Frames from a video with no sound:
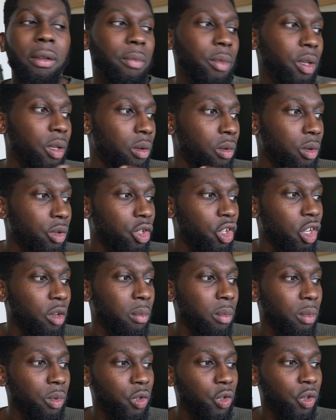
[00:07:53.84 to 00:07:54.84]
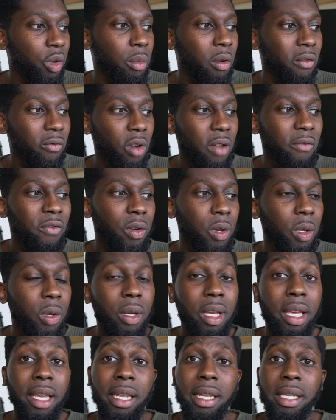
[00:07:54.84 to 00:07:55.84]
you know, stream of
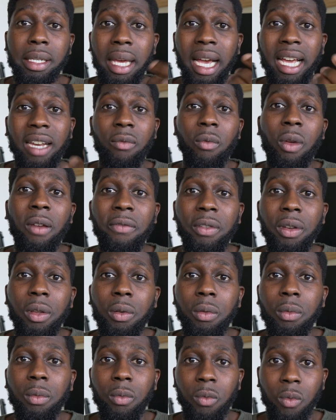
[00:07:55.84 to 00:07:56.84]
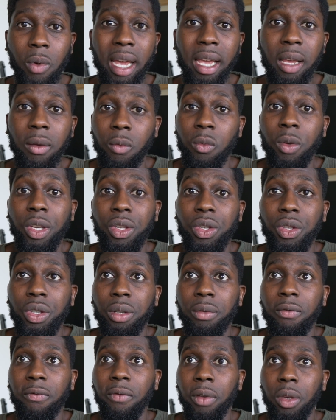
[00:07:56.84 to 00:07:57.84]
revenue is ad revenue, right?
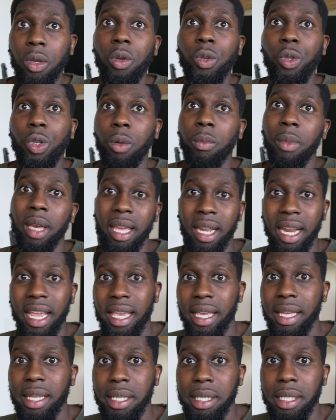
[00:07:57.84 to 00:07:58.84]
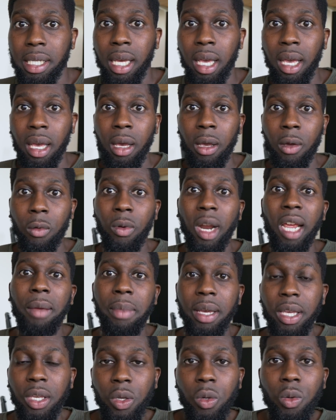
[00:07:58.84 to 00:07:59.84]
Which for YouTube it is, right?
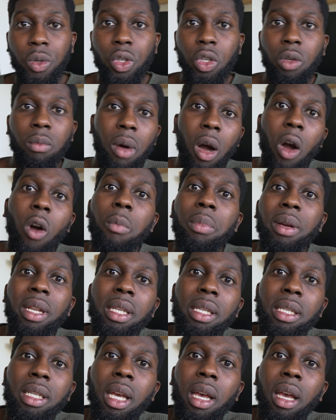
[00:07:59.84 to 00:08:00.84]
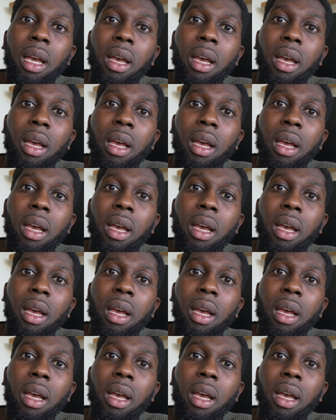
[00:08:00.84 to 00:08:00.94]
But YouTube opens,